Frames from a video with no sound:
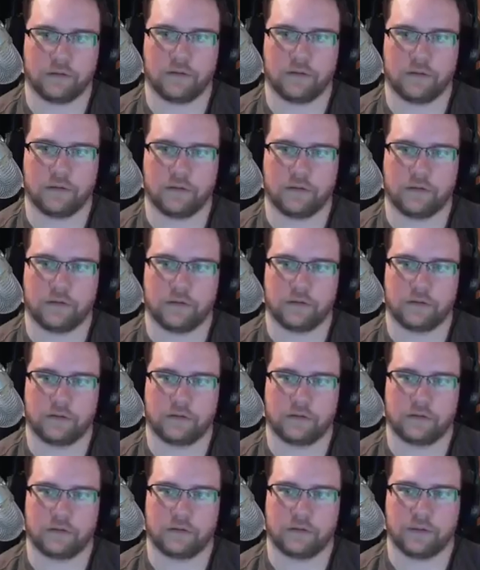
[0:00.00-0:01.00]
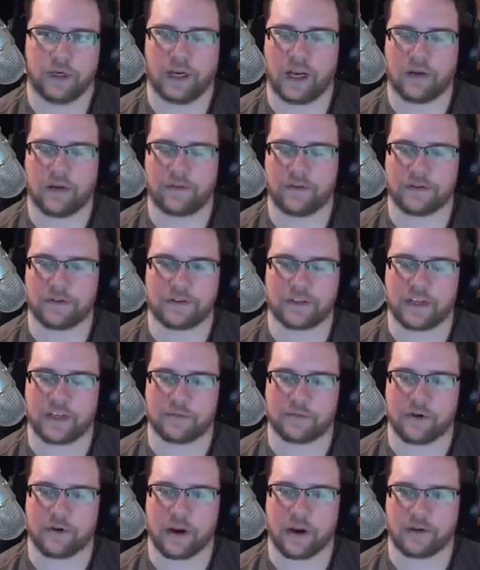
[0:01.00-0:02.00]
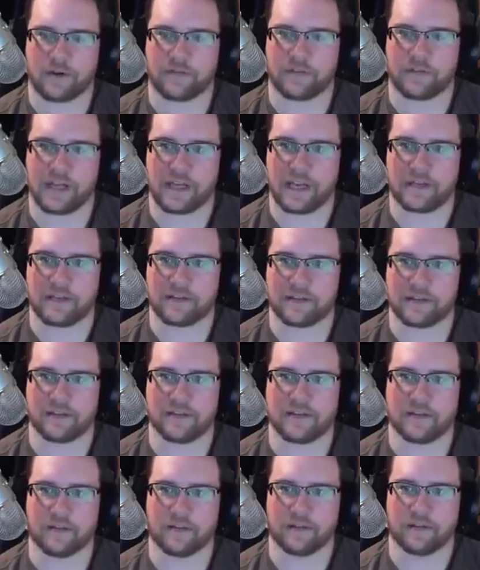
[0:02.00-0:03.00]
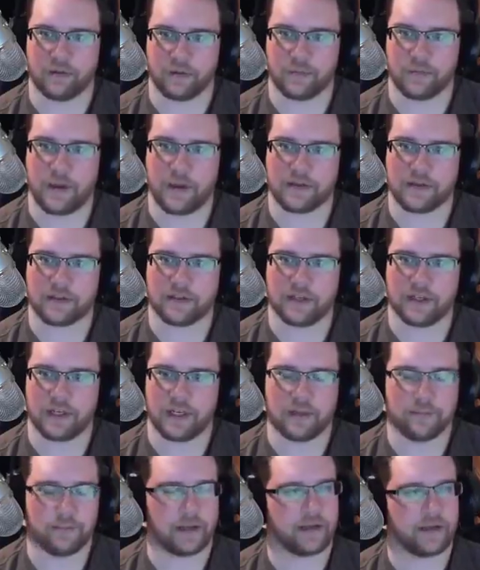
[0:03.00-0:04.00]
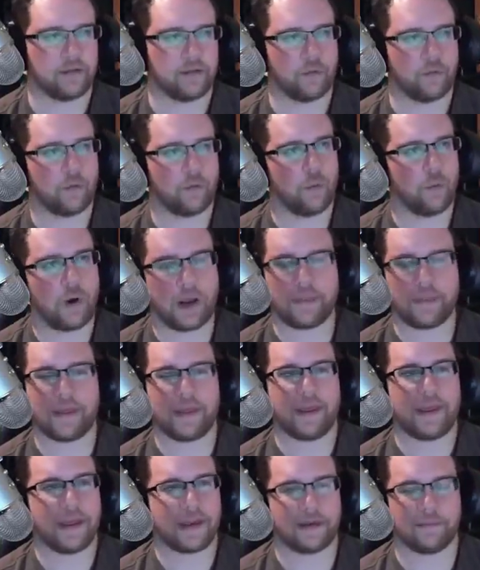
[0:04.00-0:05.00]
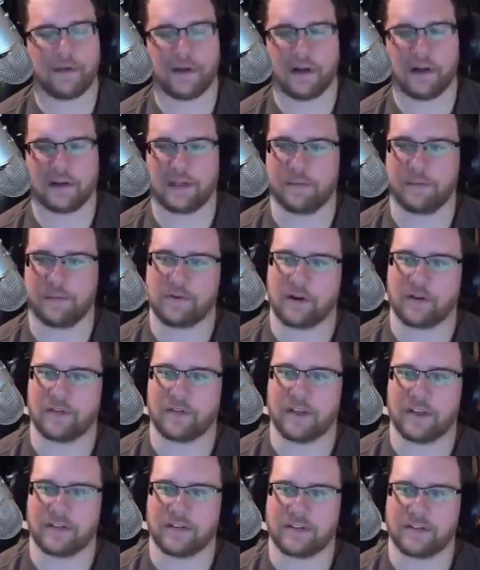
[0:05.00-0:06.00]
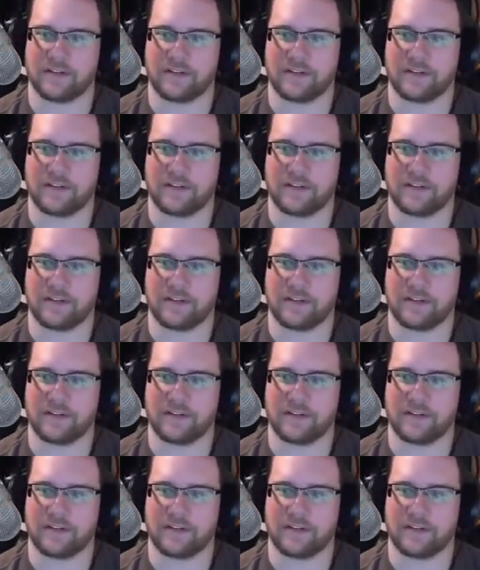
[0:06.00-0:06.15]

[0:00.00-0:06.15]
so I never used to keep track of dates until you mentioned it. I'm like, why the heck am I not keeping track of dates?